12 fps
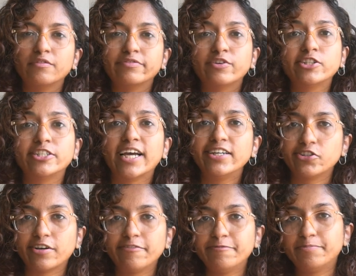for
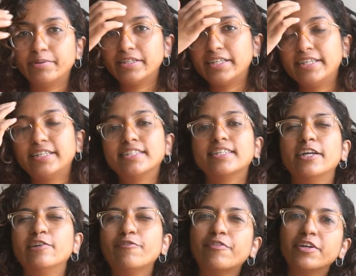dandruff, but it is
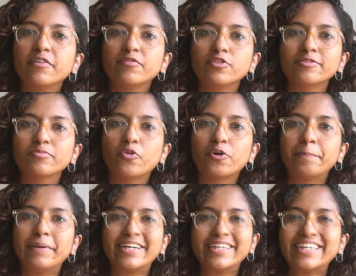kind of one of those more
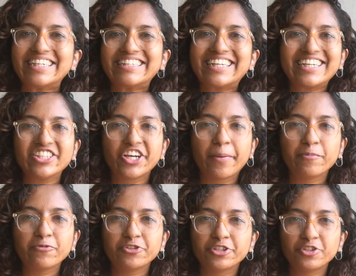medical grade
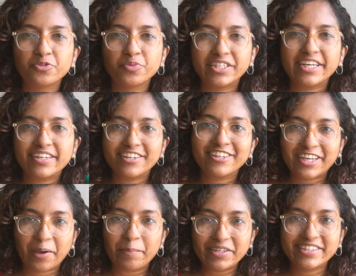shampoos that you would get at a
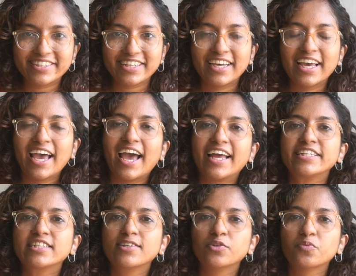chemist, and
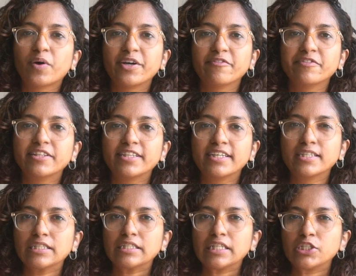this is one of the
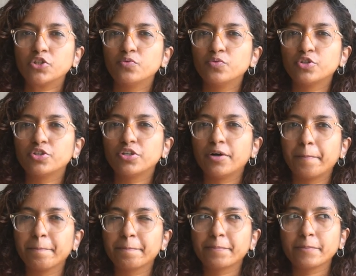things that you would
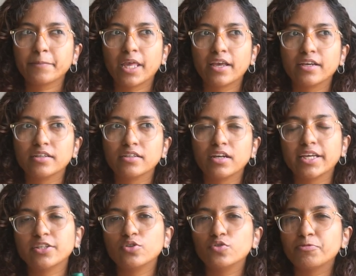
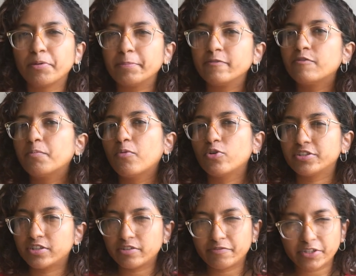like use maybe for more
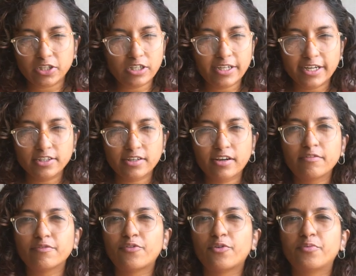severe
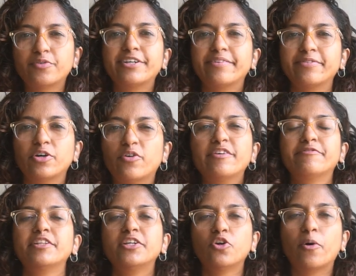dandruff or whatever,
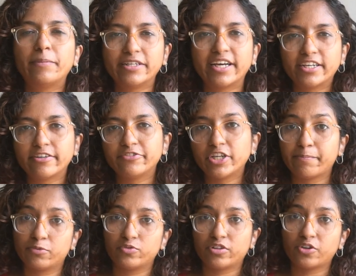if the normal dandruff
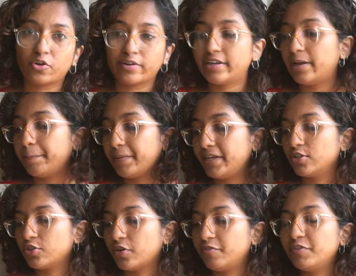shampoos are not helping.
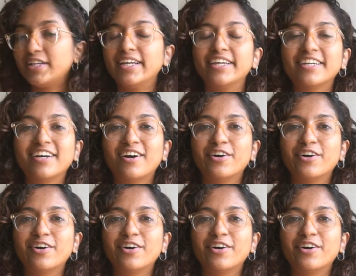So I feel like